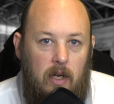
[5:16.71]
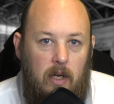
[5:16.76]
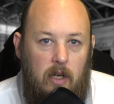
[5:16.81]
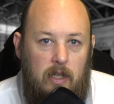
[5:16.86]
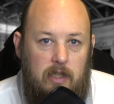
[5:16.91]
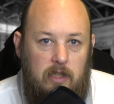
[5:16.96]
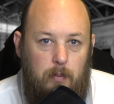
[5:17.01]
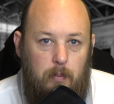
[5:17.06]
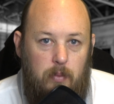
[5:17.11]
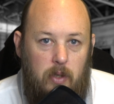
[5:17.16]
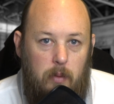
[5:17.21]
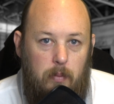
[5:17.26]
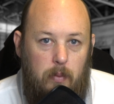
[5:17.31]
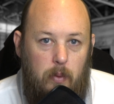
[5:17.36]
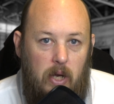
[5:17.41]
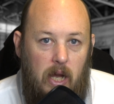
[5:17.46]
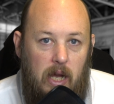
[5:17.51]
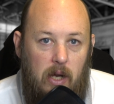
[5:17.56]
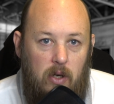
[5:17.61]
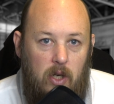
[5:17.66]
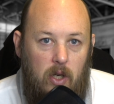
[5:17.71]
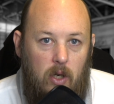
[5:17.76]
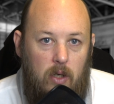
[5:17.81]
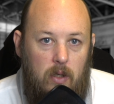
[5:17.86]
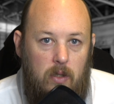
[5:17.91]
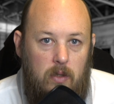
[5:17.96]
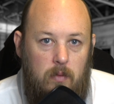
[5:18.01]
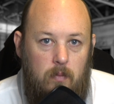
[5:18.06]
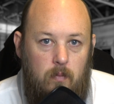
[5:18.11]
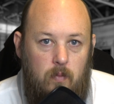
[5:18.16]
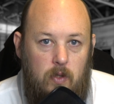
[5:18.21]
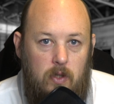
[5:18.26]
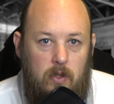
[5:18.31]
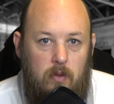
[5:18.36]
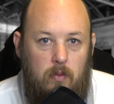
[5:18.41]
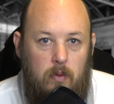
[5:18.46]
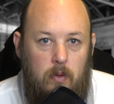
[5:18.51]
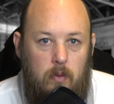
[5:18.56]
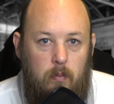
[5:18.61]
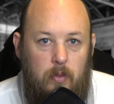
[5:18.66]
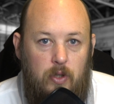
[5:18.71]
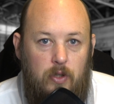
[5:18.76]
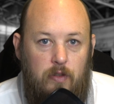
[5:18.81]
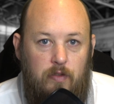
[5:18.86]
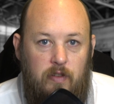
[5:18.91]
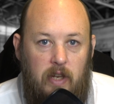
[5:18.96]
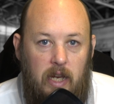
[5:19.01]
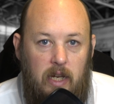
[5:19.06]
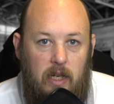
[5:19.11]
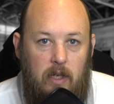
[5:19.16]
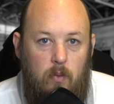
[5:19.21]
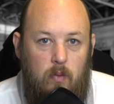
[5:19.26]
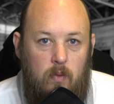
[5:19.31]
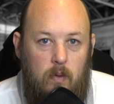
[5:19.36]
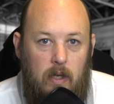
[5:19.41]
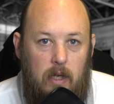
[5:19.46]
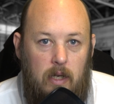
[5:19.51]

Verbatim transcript: isopropyl alcohol to remove any